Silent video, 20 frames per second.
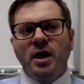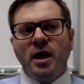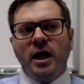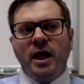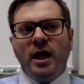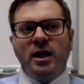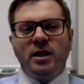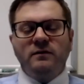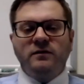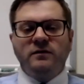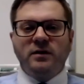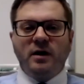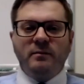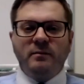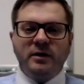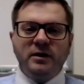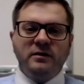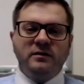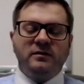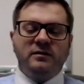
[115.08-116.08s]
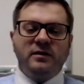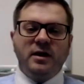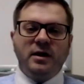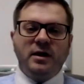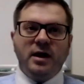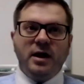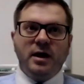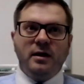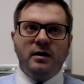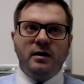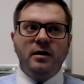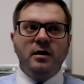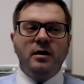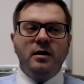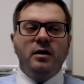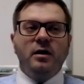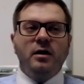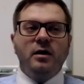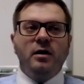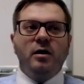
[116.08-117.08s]
And if somebody's thinking,
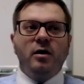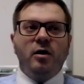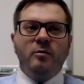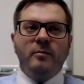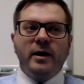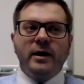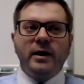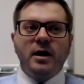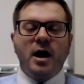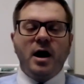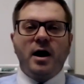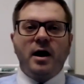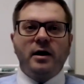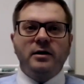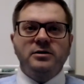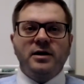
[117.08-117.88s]
oh my gosh,